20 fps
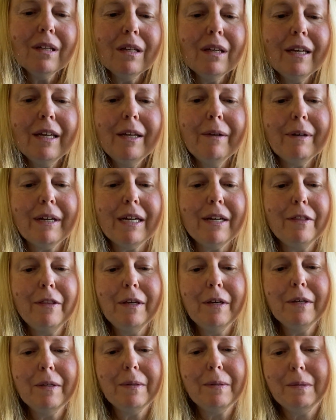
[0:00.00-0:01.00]
Anyway, I
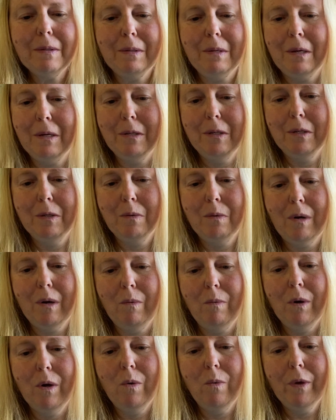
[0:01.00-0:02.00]
think I did quite
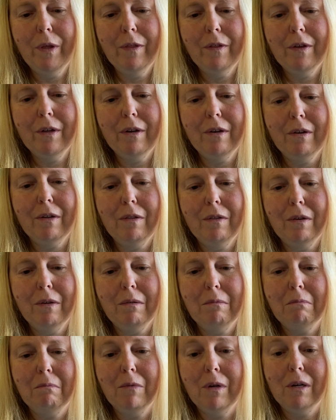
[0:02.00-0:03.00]
well with it. I think,
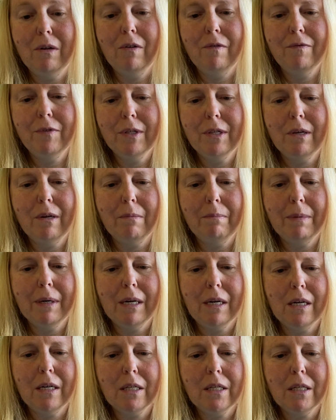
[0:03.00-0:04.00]
well, obviously I
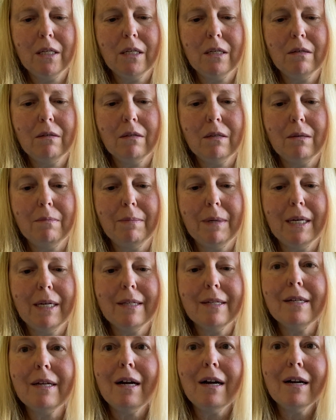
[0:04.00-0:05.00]
passed because I
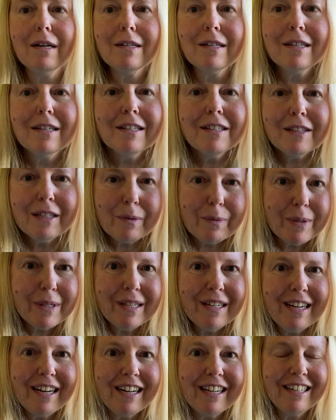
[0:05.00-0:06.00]
passed art. That was in
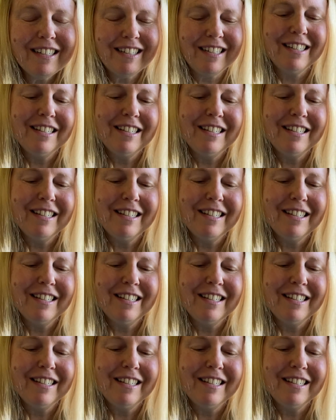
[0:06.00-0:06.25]
art.